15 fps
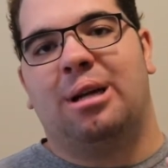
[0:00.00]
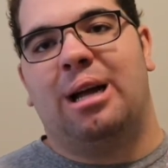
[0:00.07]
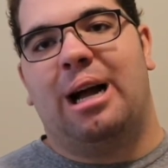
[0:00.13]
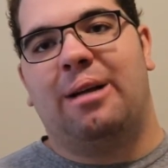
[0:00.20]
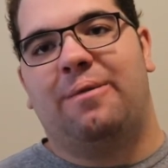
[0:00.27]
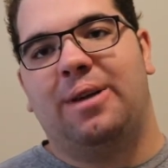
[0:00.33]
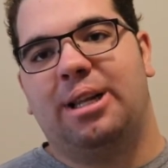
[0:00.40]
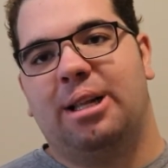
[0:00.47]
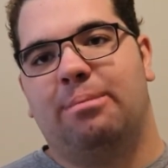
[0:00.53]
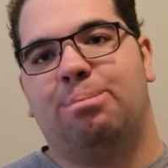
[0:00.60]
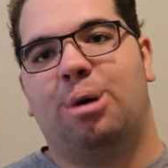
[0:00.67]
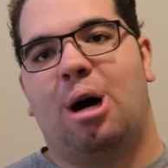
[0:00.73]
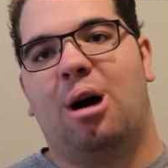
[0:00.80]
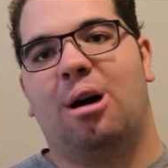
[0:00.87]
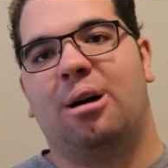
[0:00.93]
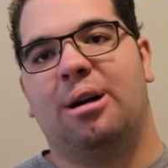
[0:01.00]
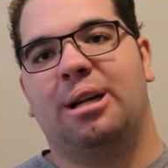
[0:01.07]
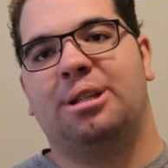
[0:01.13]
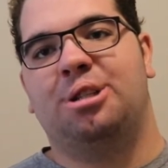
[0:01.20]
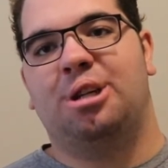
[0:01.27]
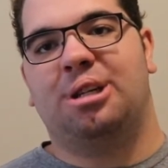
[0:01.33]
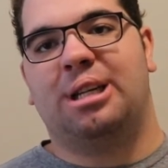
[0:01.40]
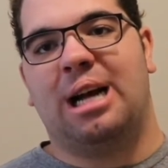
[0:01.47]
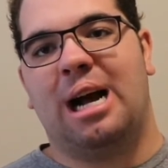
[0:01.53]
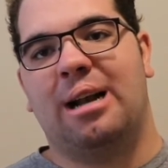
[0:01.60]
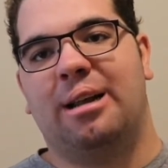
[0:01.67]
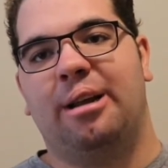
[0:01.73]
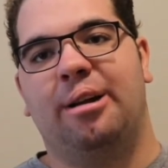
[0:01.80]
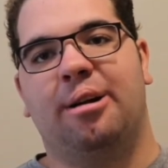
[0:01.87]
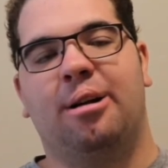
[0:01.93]
I think the Bar is just
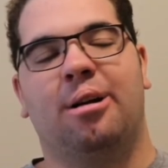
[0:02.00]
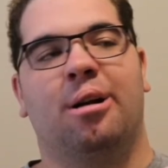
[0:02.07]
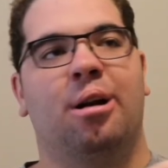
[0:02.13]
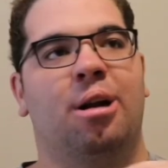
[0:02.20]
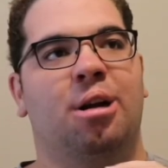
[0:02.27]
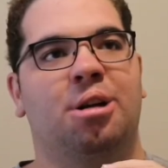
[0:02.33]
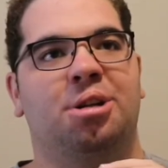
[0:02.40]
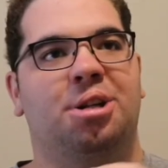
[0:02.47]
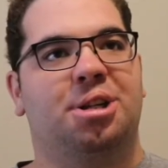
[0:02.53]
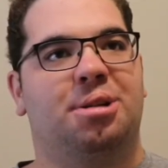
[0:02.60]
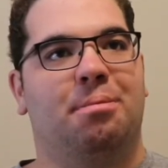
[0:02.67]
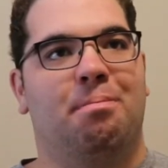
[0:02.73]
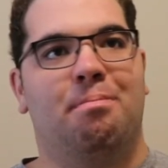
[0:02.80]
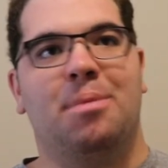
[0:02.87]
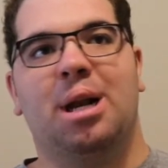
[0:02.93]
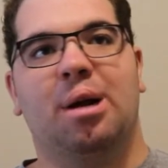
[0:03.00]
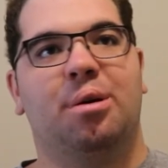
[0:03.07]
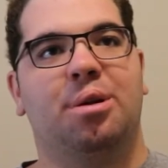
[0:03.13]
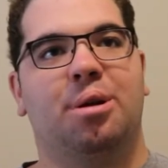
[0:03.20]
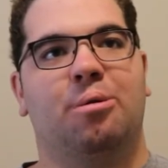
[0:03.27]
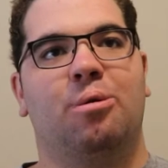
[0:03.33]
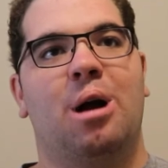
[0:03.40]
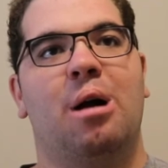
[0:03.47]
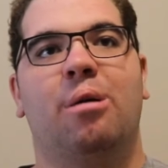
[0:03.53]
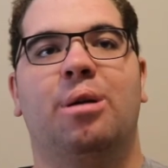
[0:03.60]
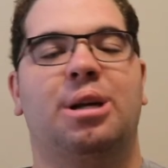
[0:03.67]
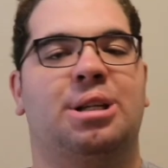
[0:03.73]
kind of your just middle-of-the-road